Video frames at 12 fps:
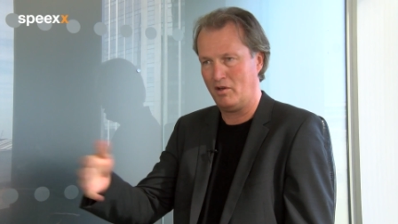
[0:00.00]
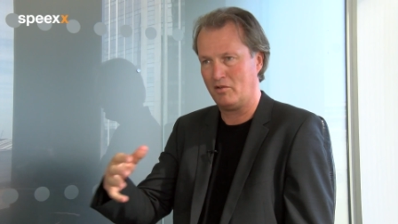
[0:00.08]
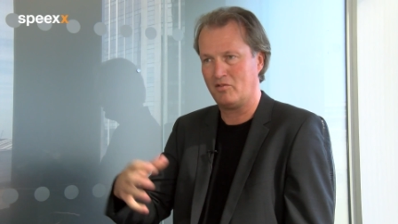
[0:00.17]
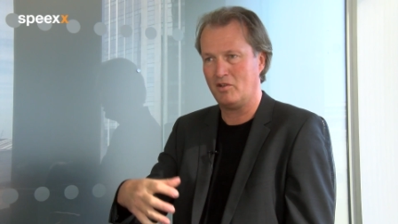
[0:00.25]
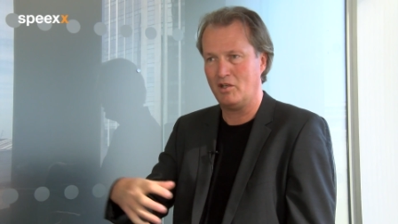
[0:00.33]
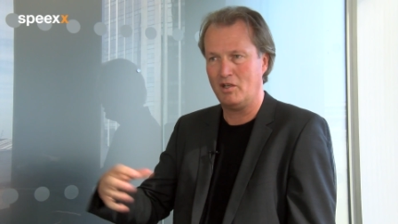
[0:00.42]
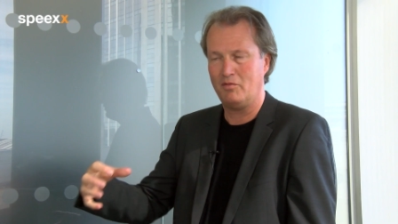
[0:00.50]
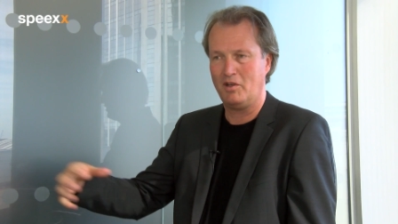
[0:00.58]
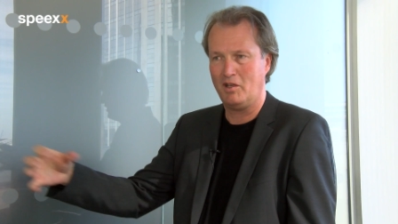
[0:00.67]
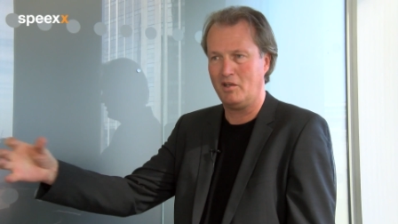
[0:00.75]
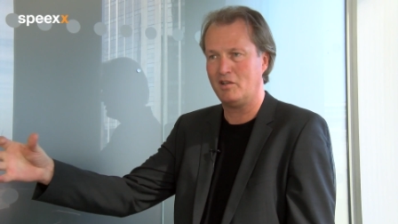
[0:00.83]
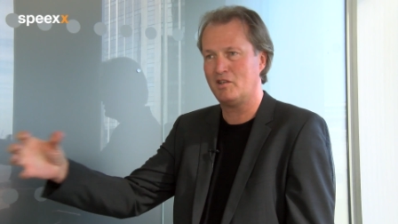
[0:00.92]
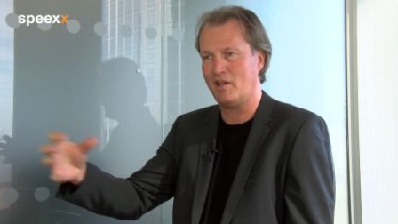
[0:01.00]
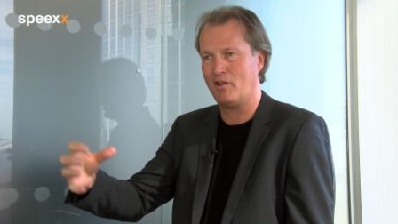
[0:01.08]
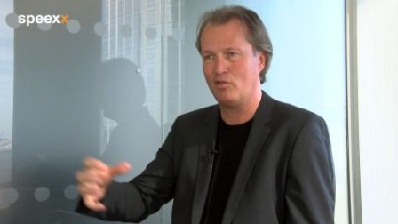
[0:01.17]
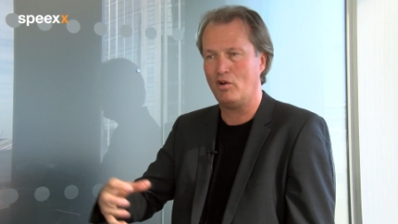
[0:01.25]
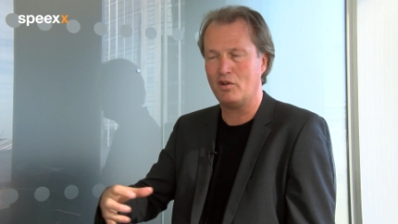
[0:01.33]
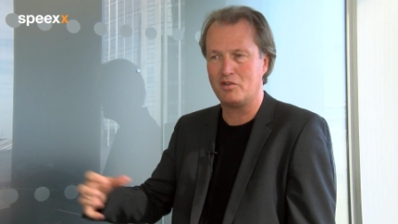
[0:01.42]
still living in
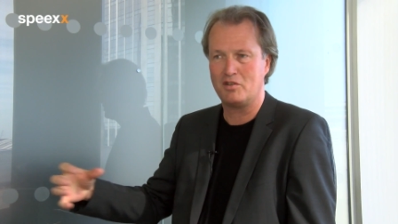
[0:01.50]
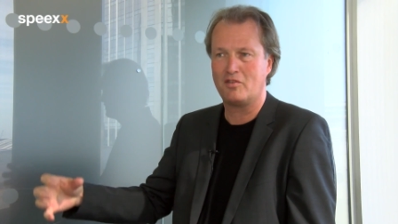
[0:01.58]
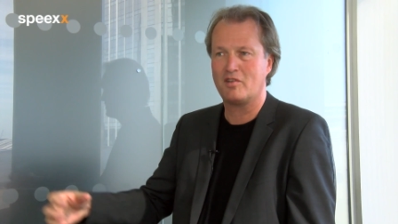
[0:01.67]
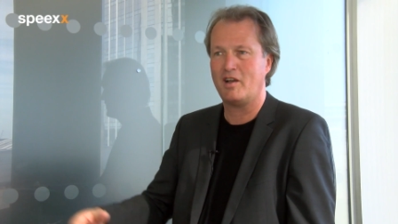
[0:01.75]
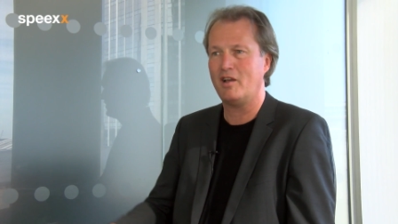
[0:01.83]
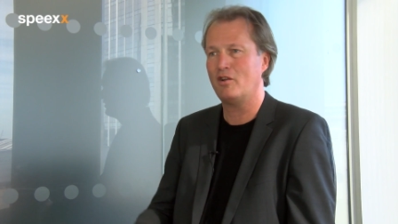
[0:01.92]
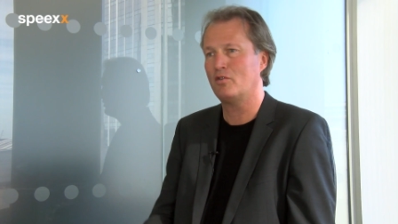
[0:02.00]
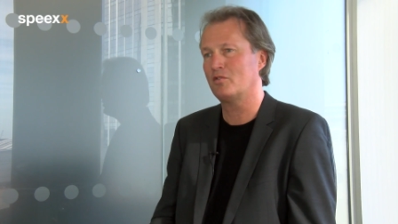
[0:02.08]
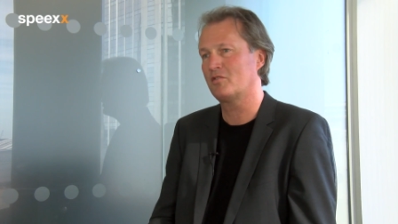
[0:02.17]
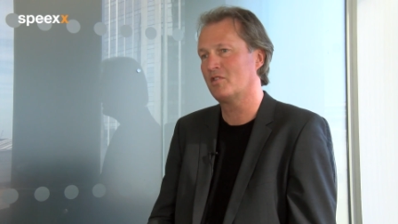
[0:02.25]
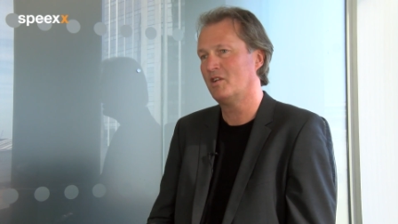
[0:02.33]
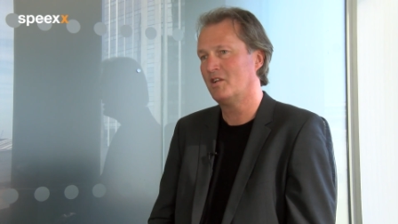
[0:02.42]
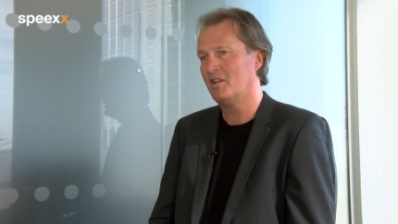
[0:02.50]
technology silos